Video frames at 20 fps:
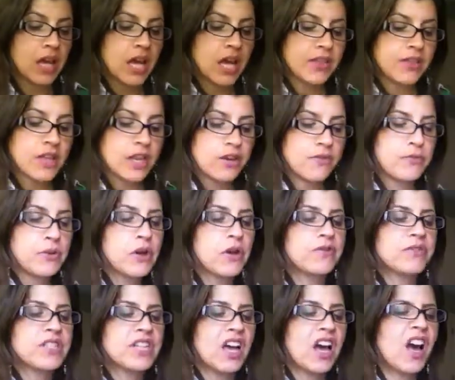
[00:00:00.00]
And then if you
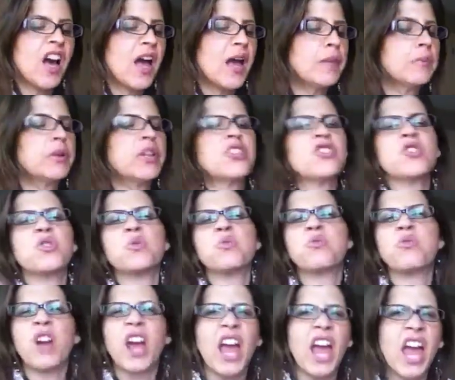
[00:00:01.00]
have time, play
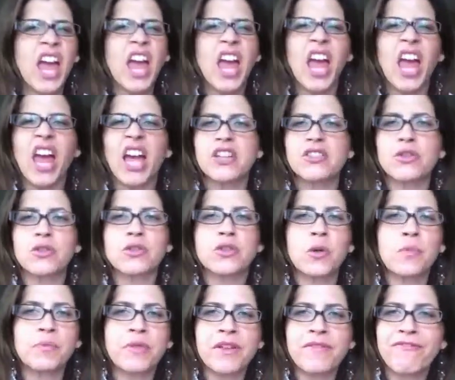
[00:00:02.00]
charades or
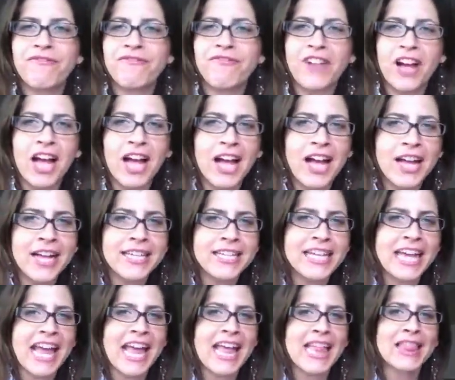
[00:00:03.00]
something fun
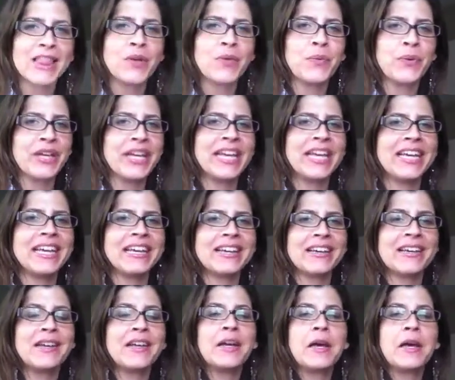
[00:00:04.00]
to end the week.